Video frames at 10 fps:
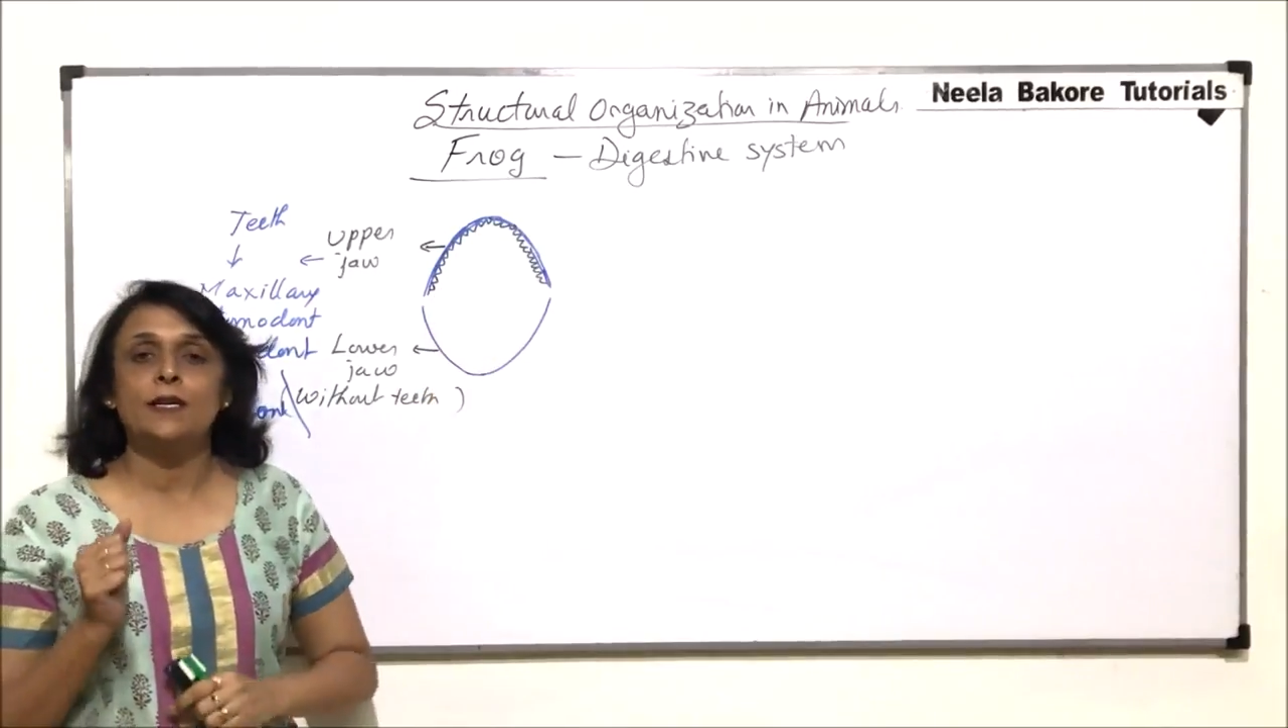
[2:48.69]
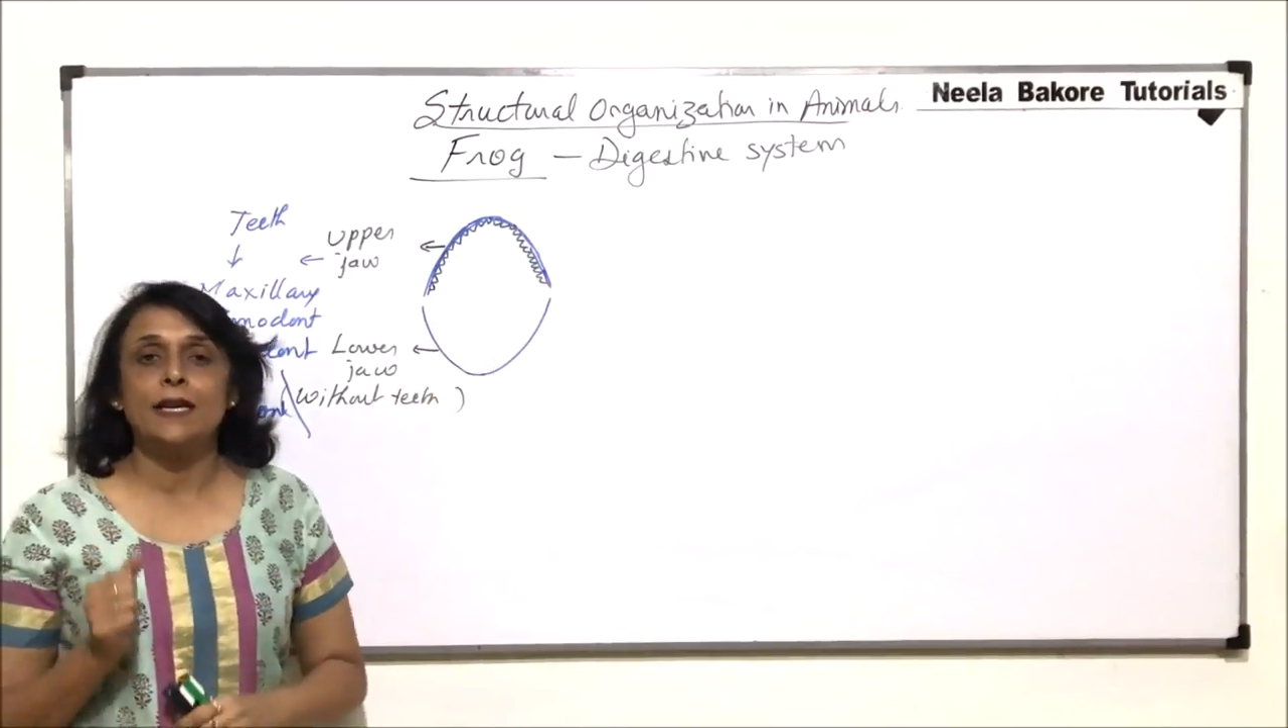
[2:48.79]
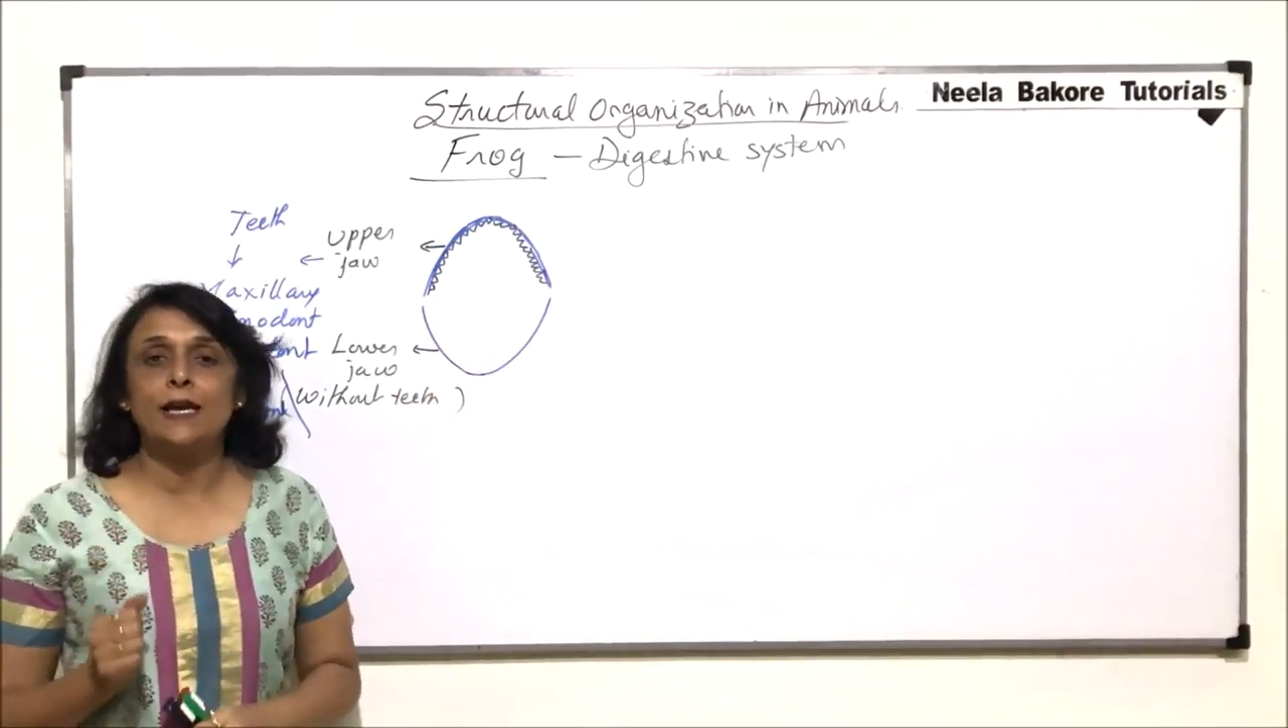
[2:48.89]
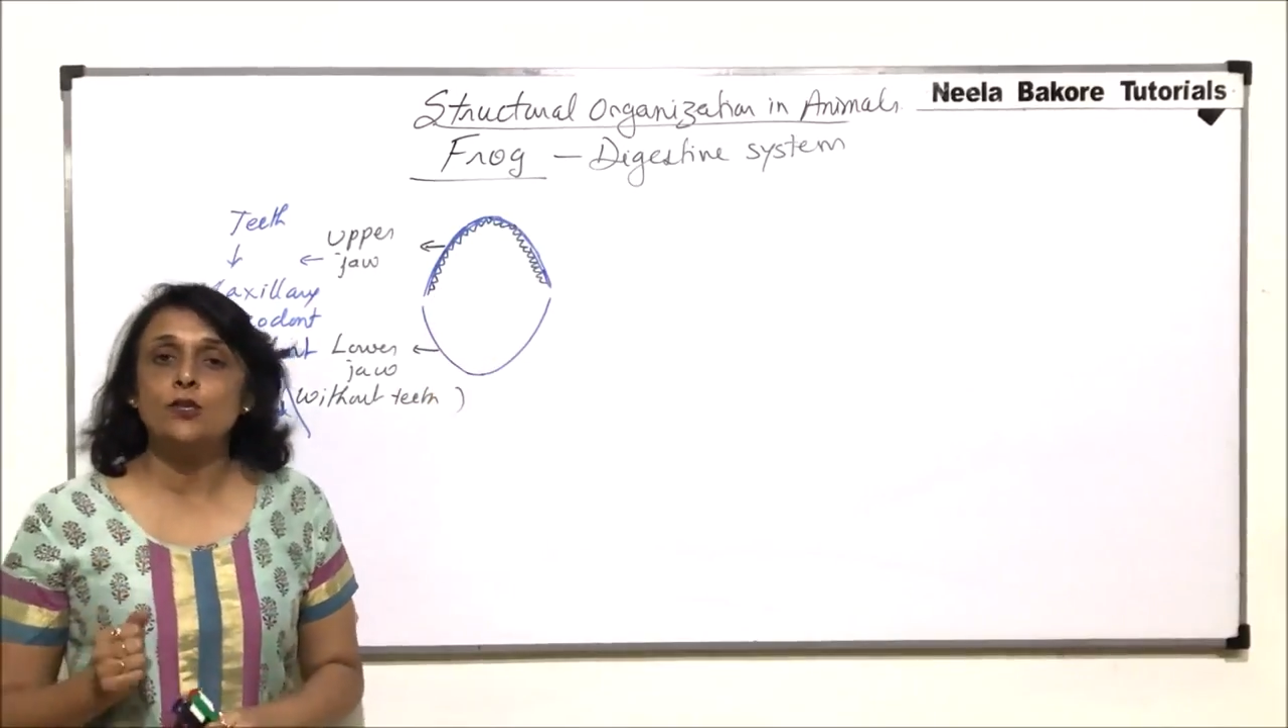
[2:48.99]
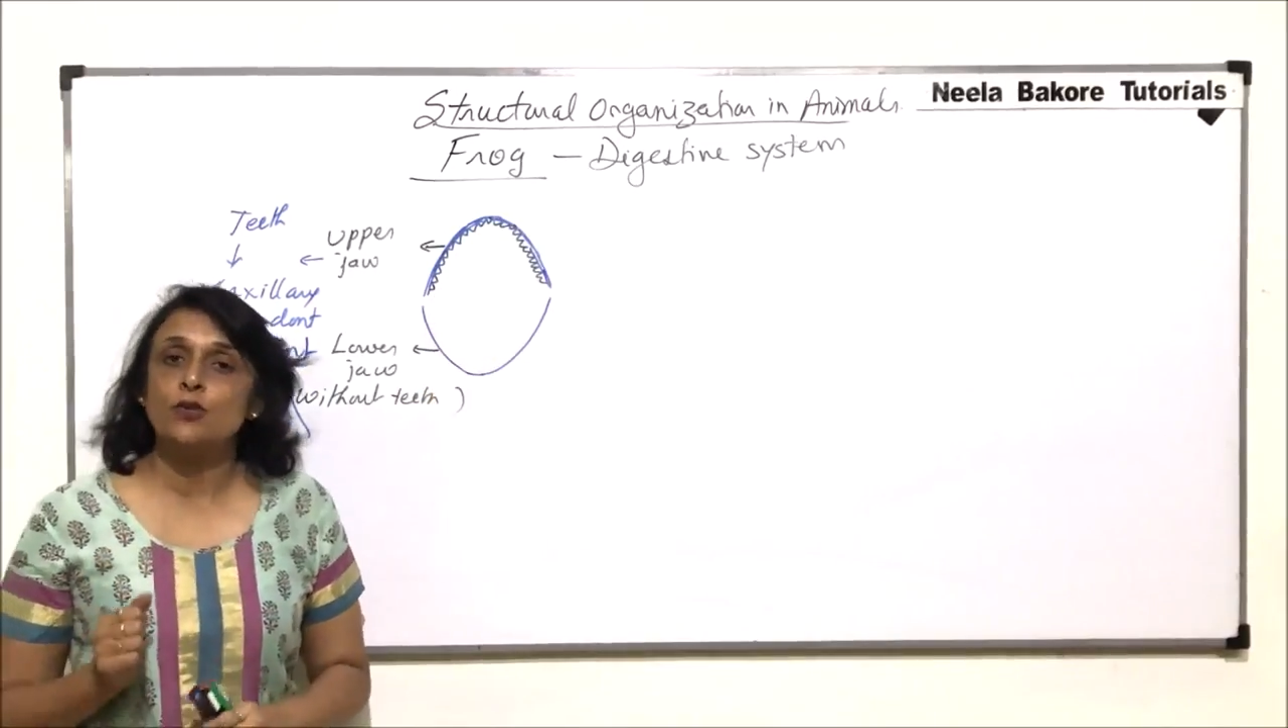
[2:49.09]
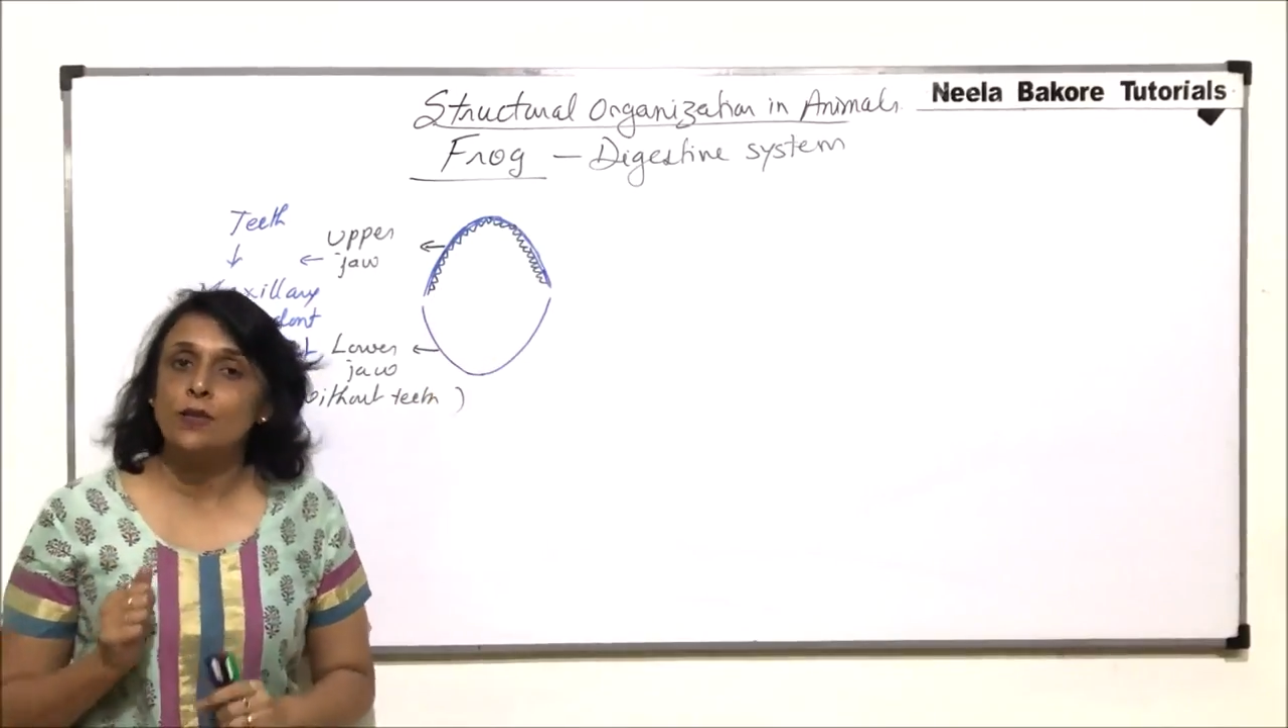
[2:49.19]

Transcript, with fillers: attached,